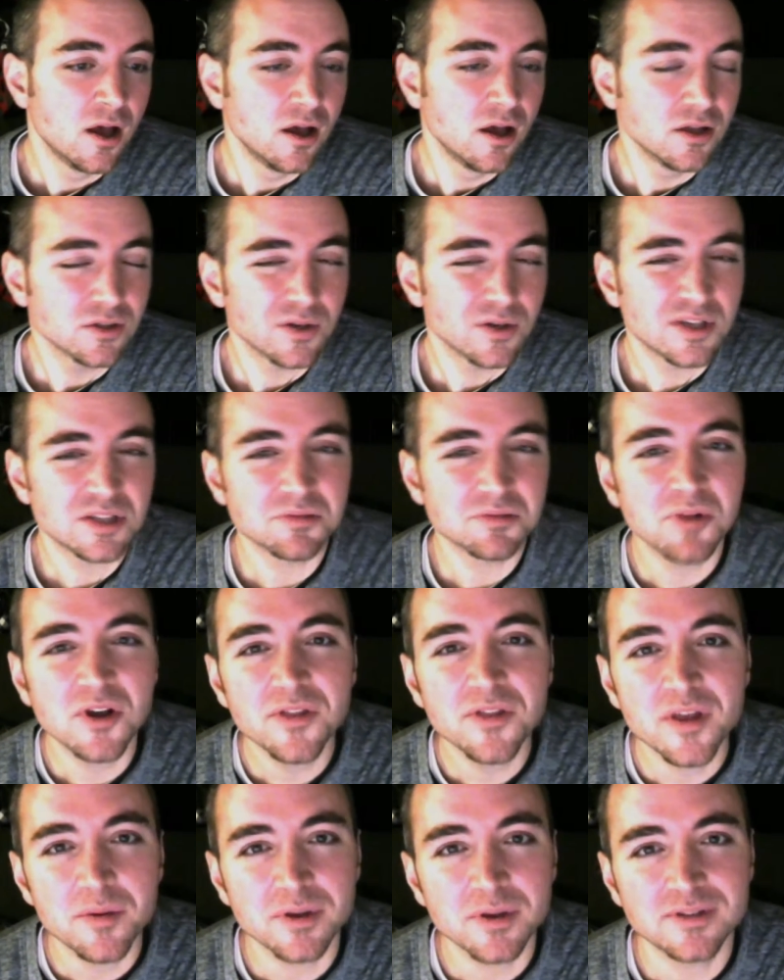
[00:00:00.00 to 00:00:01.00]
So I smelled
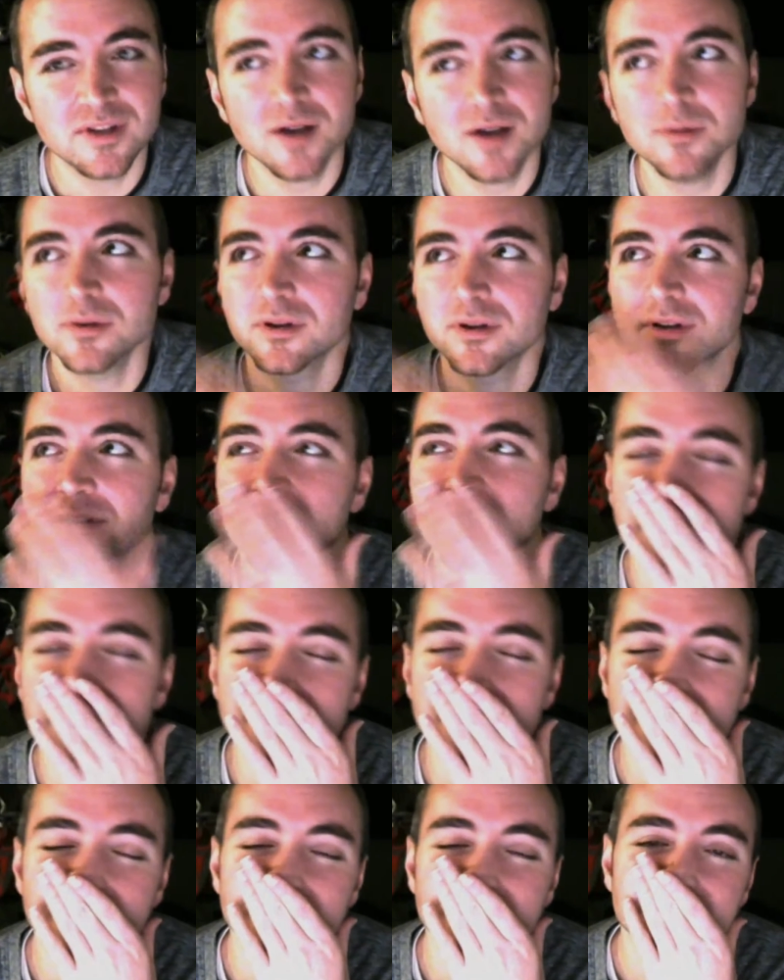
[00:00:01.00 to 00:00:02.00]
that McDouble and it
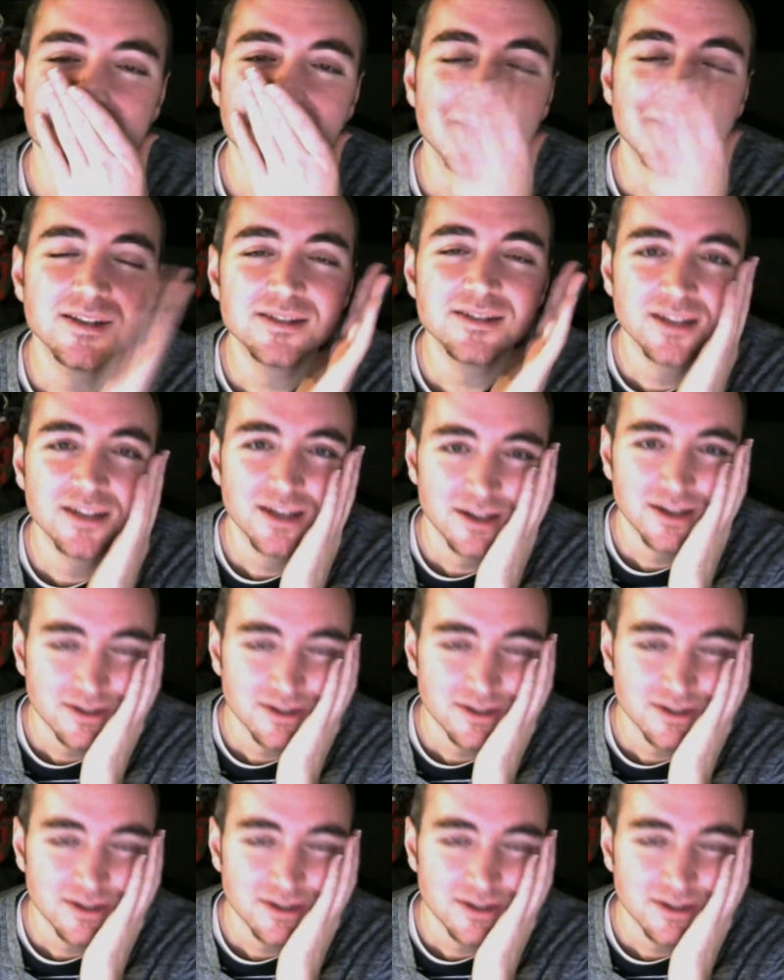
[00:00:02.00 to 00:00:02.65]
tasted disgusting.